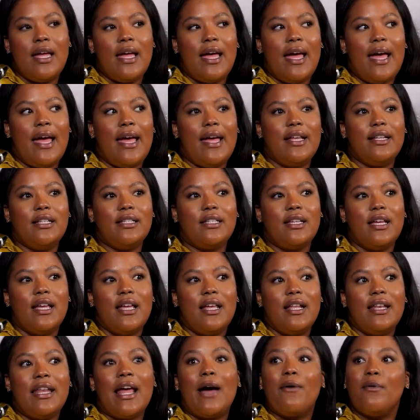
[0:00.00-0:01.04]
And
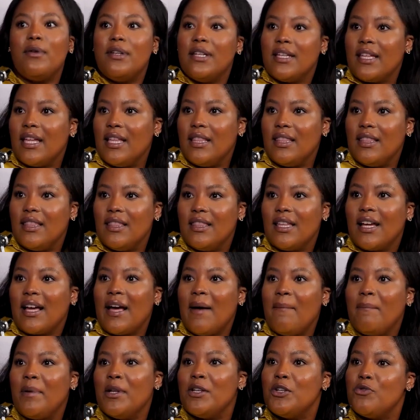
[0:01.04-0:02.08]
now and again, the
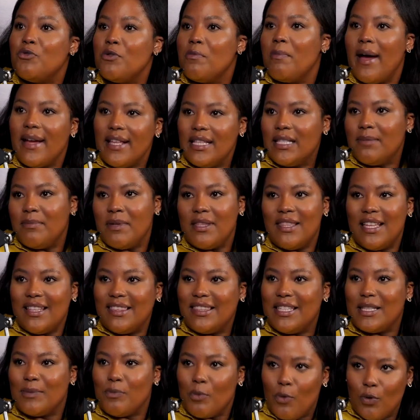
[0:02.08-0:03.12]
company reminds me that
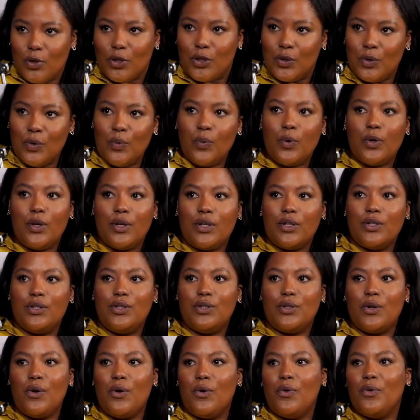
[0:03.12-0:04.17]
there's more to work.
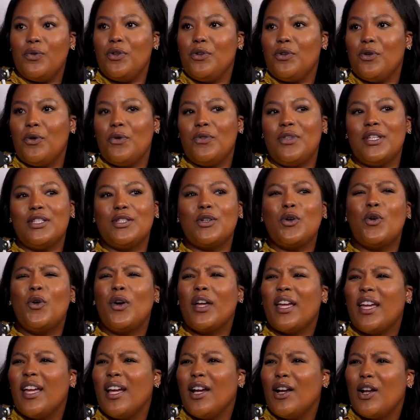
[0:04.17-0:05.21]
So, there's
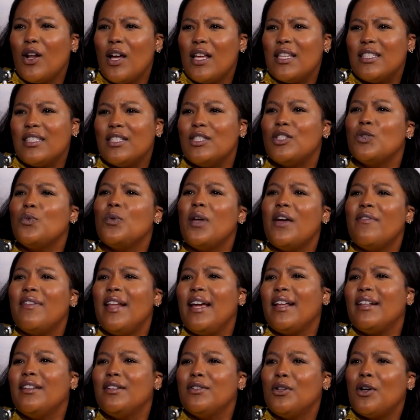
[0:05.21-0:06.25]
cooking classes. So we have
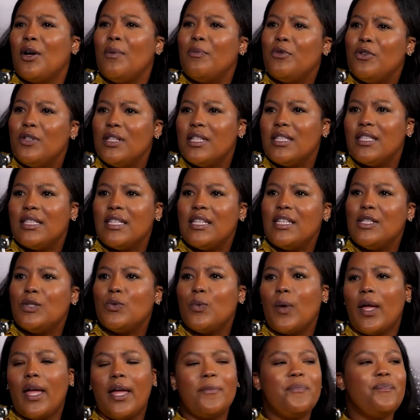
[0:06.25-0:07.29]
like little communities
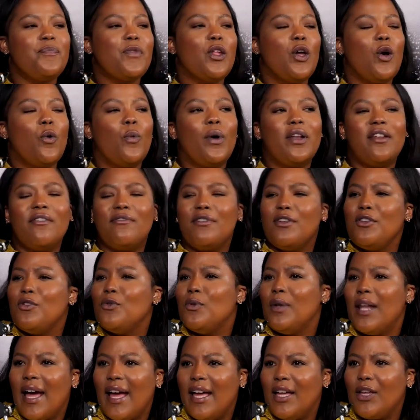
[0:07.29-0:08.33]
where whatever you
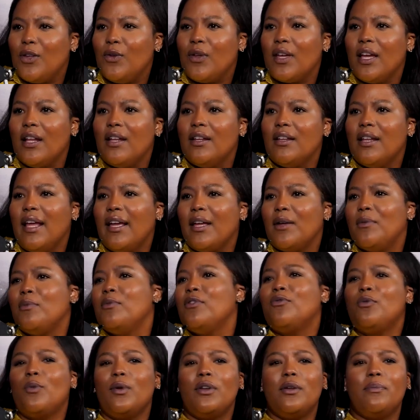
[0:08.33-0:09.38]
like, you can like,
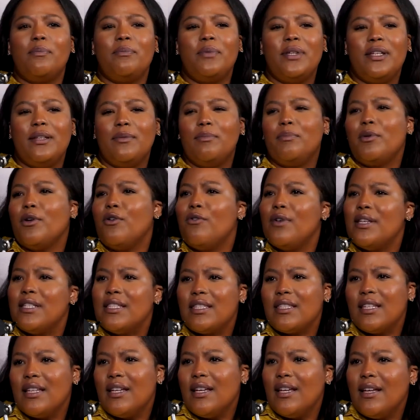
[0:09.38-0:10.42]
if you want to be
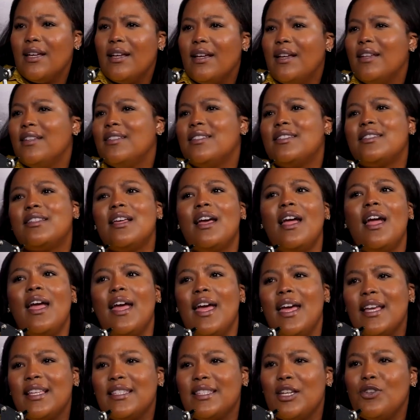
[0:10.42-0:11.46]
baristas,
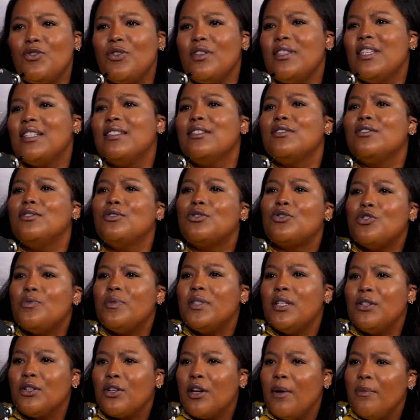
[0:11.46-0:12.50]
etc. There's little groups
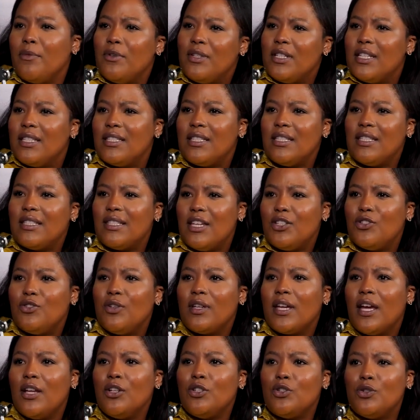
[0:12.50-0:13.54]
and communities that you
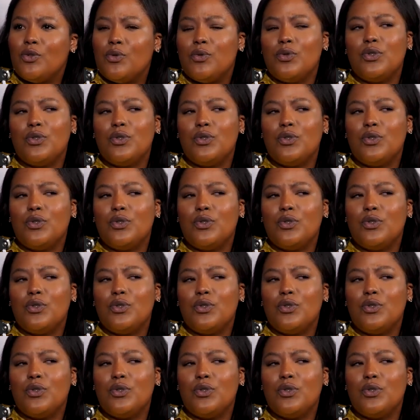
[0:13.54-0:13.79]
can do.